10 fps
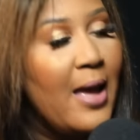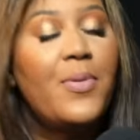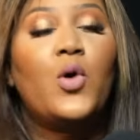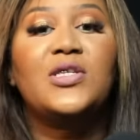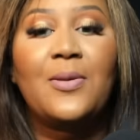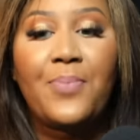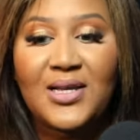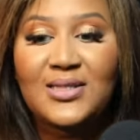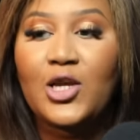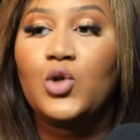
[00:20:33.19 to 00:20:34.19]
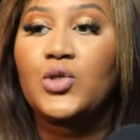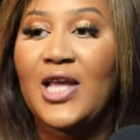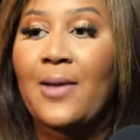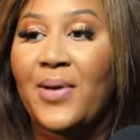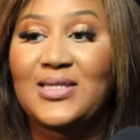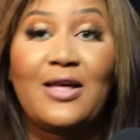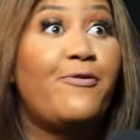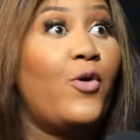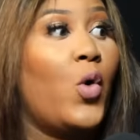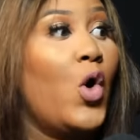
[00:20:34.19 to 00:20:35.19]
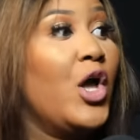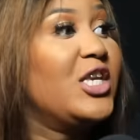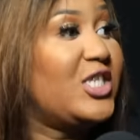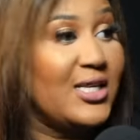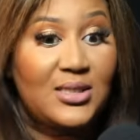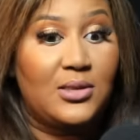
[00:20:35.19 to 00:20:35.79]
Because a pastor, you see a pastor for just